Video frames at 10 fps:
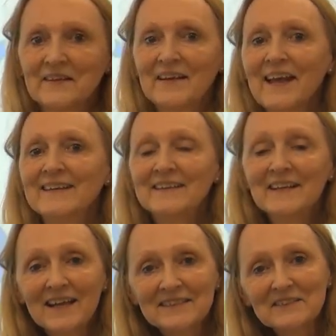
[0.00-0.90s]
Okay,
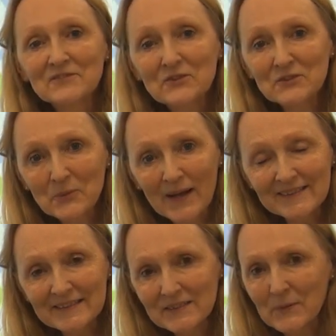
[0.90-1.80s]
class of
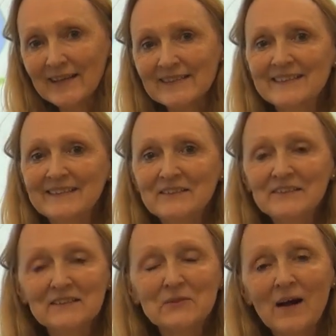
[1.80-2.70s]
2020,
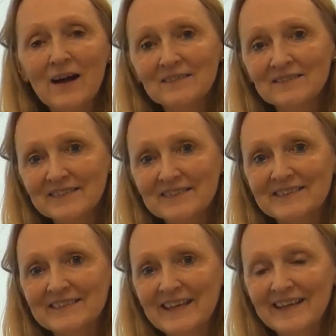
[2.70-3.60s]
Year
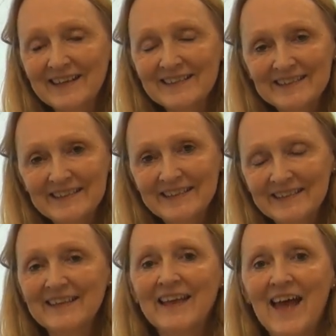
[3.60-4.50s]
12s. It is
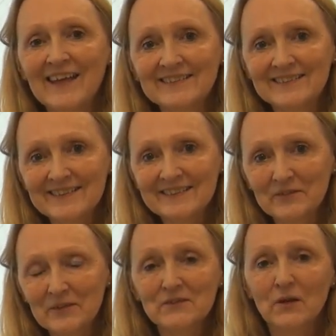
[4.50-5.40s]
near the end.
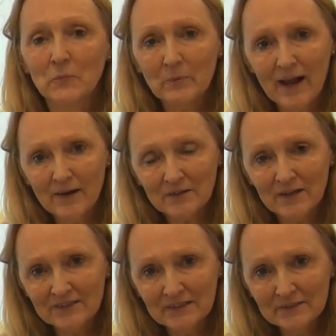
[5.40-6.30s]
We're so proud
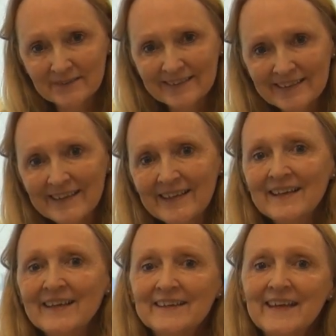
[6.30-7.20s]
of you.
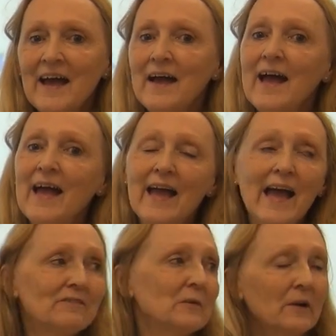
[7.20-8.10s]
Yeah,
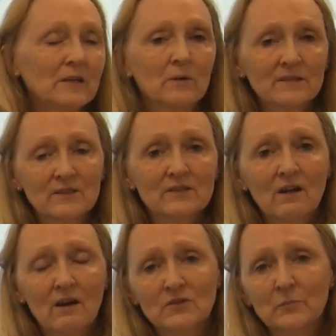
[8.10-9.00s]
everybody wanted to
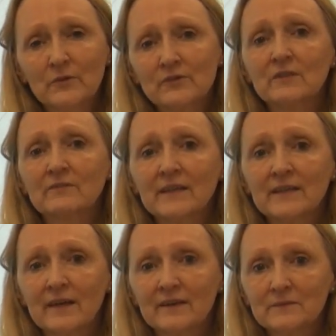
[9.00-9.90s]
contribute to the
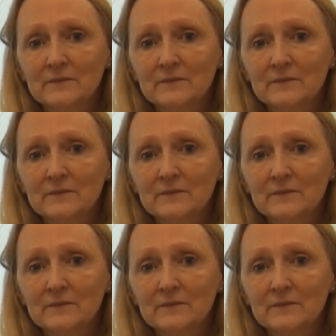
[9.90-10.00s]
video,